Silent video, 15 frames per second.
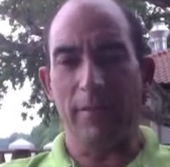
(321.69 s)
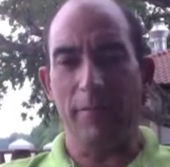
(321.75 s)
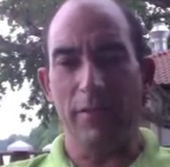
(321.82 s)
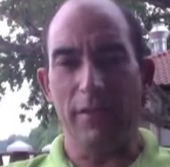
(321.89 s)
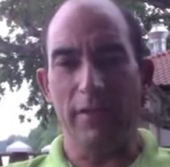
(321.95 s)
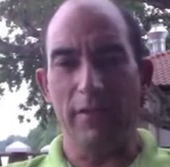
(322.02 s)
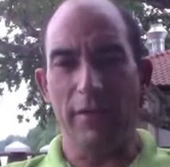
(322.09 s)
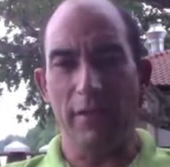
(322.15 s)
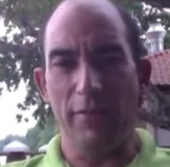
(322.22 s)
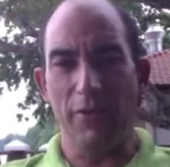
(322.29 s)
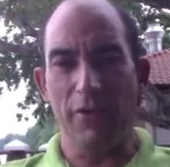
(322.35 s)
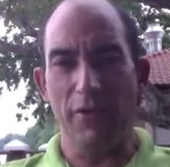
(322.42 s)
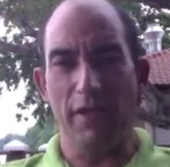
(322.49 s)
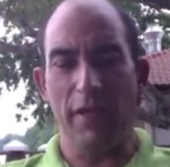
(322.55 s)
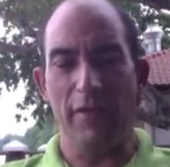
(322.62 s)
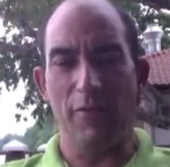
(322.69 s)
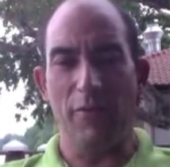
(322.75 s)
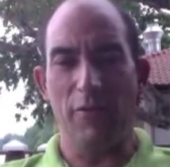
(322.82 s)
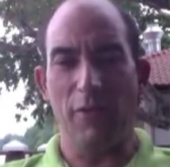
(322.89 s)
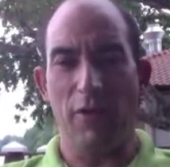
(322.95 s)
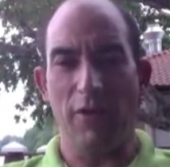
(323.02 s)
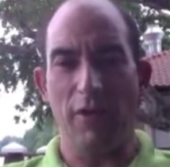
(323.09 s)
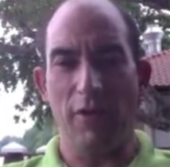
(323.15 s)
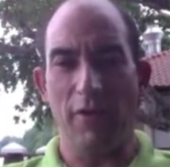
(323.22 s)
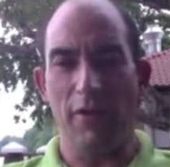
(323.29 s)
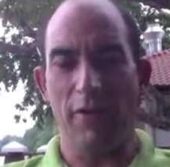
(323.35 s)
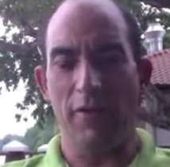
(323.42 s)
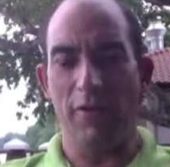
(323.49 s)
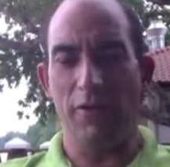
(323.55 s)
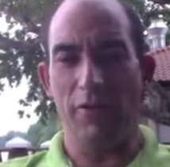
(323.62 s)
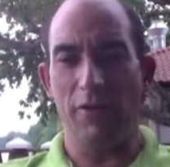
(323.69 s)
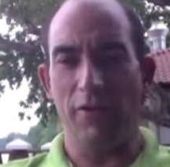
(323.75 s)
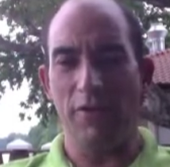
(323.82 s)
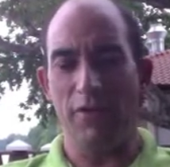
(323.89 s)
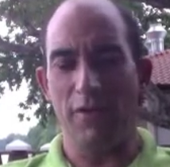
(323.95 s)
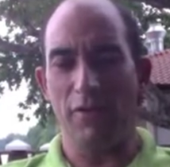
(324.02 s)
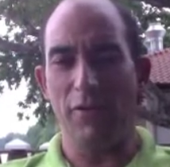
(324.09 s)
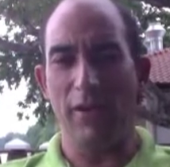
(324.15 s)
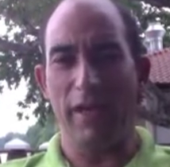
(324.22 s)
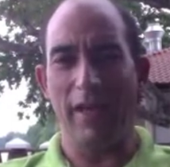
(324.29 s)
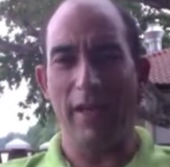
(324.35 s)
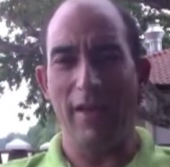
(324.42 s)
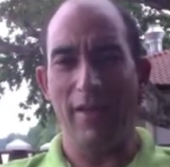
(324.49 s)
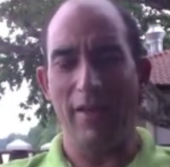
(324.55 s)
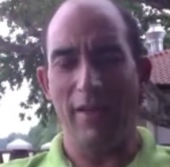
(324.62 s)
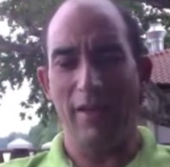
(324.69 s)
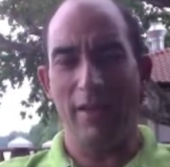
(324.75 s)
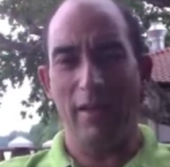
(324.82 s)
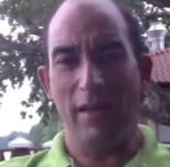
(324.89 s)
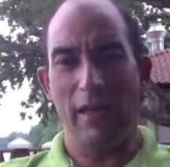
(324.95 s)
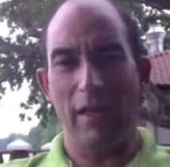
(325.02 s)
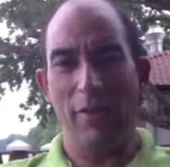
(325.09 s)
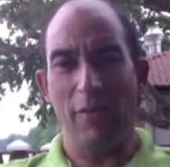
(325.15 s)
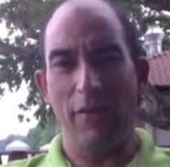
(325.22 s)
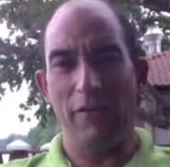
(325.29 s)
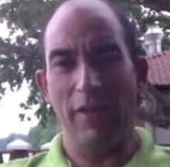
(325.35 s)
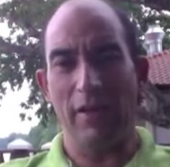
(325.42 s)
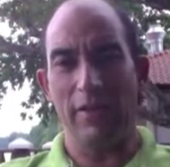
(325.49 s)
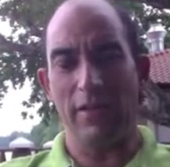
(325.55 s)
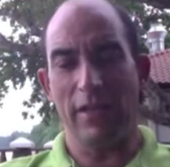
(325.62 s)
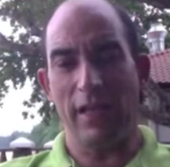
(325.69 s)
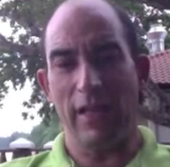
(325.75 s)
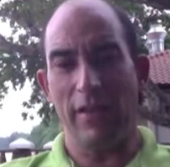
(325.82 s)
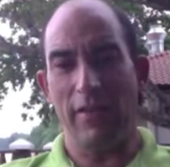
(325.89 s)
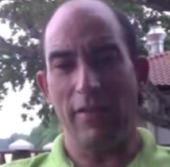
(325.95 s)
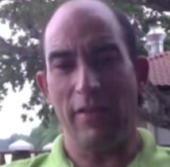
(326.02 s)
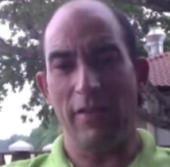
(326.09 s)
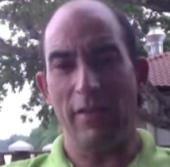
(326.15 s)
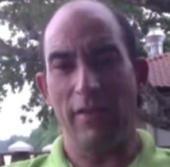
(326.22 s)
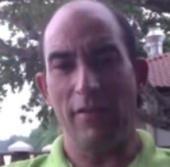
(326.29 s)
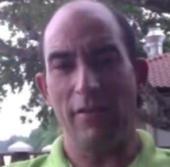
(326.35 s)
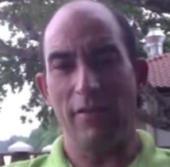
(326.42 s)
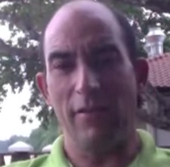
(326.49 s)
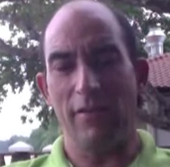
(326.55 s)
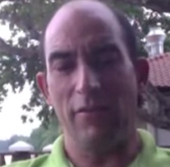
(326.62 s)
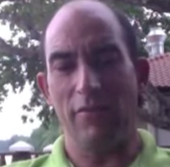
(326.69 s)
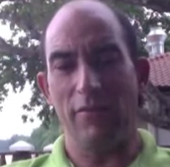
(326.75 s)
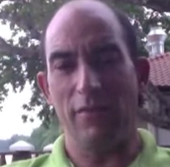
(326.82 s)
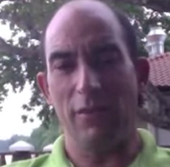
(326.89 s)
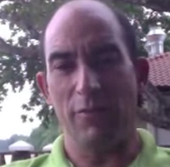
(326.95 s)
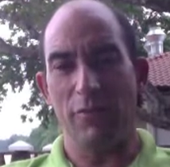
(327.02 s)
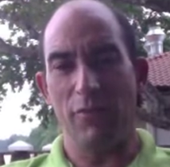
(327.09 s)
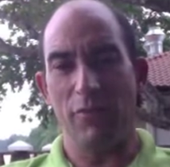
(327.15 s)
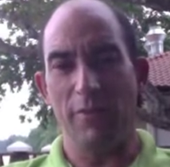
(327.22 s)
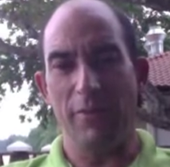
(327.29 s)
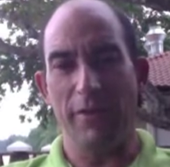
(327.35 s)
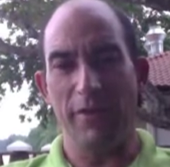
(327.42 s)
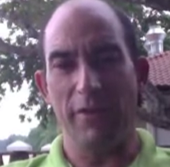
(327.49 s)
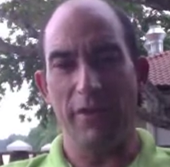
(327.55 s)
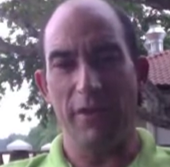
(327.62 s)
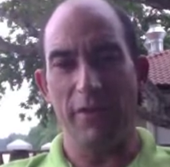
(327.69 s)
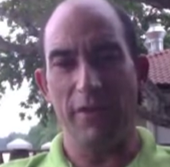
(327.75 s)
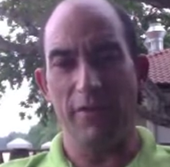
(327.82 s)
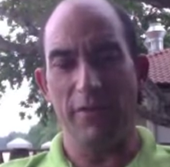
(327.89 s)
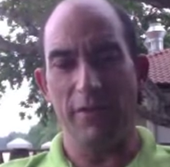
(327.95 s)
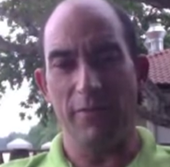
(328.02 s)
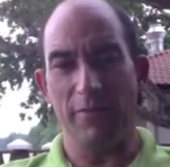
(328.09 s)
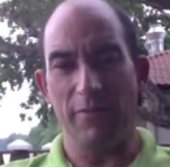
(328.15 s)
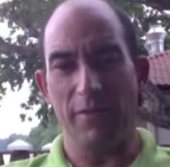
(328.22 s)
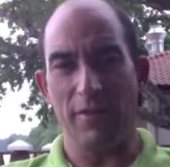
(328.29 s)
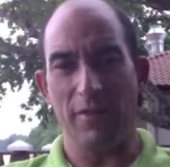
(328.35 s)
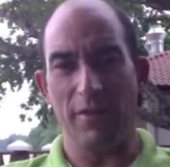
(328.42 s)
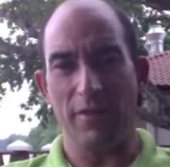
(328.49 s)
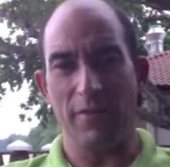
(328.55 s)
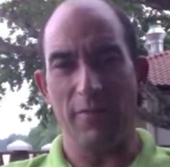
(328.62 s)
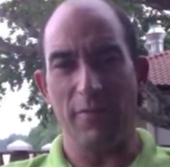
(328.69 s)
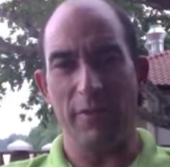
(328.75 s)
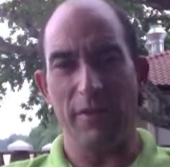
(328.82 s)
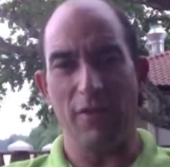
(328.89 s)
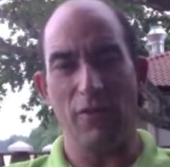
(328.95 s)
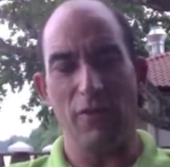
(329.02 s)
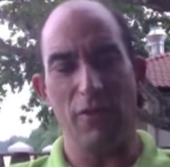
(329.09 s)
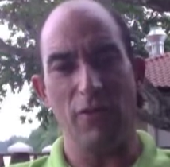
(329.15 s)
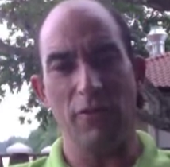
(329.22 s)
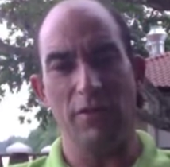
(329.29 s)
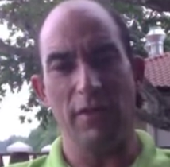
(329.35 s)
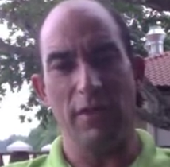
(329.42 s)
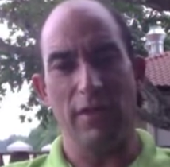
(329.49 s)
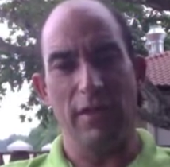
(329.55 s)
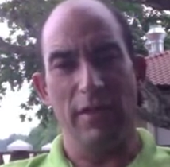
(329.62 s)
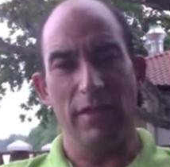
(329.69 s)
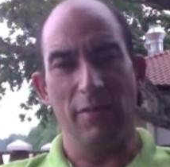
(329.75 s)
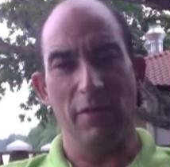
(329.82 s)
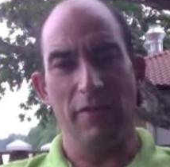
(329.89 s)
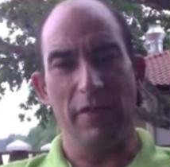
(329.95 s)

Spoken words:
Please communicate with one another. The roads are okay. We've asked to get some road repairs done. There are some big holes that we've